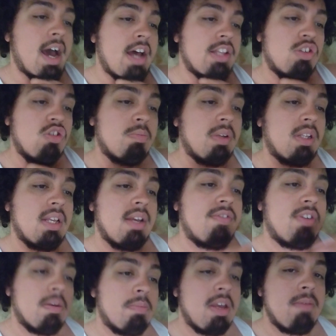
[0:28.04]
I do believe
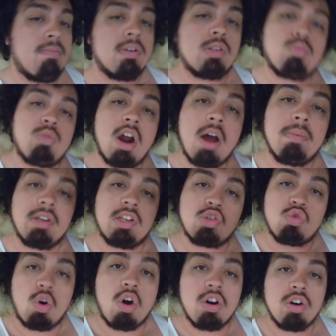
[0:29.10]
Khabib was probably
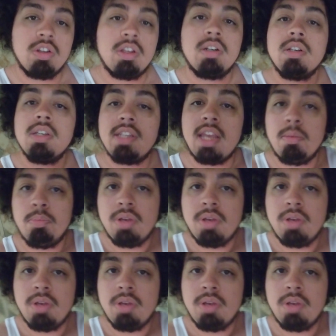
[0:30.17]
stronger than St.